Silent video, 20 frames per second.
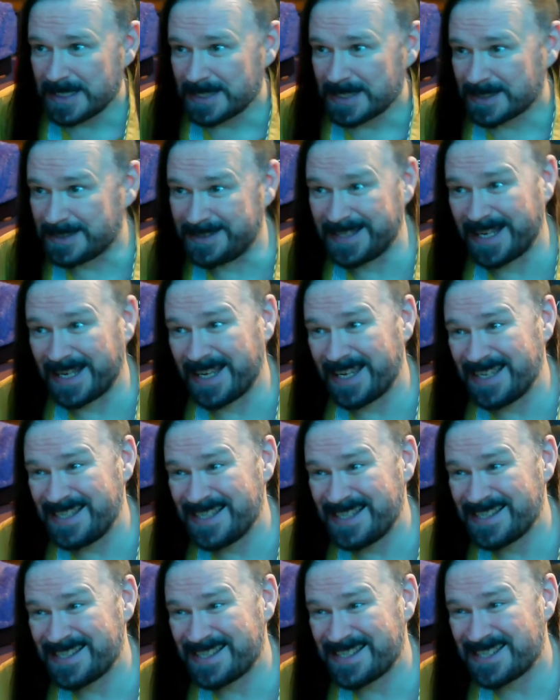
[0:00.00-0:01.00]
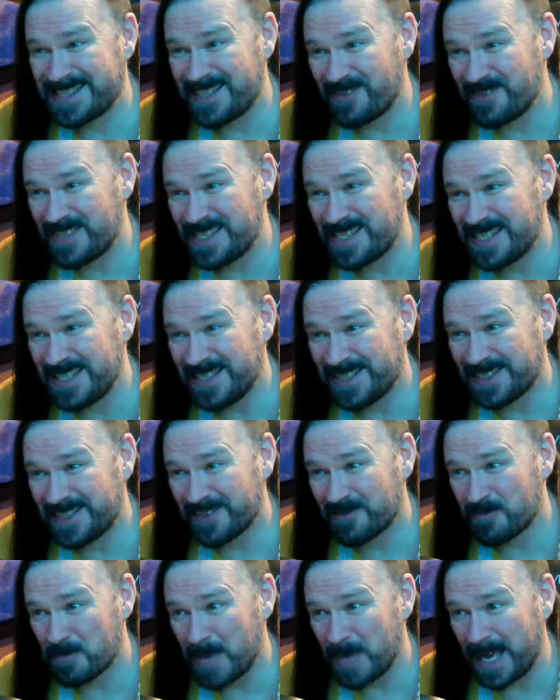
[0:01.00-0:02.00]
Today is the 17th
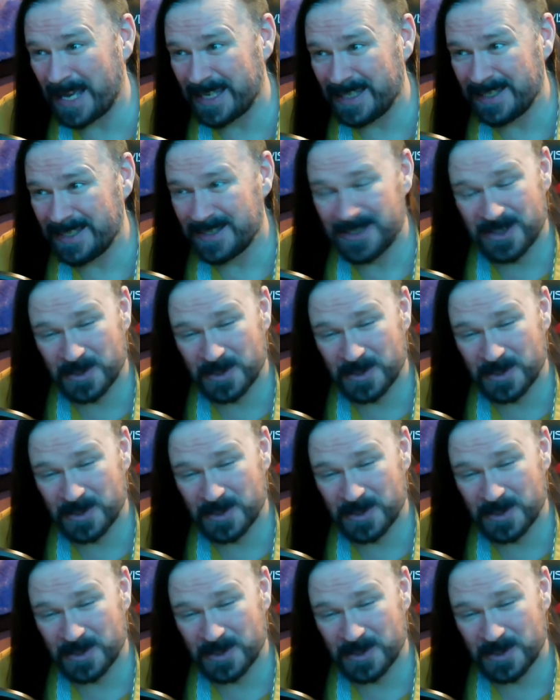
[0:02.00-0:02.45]
of May,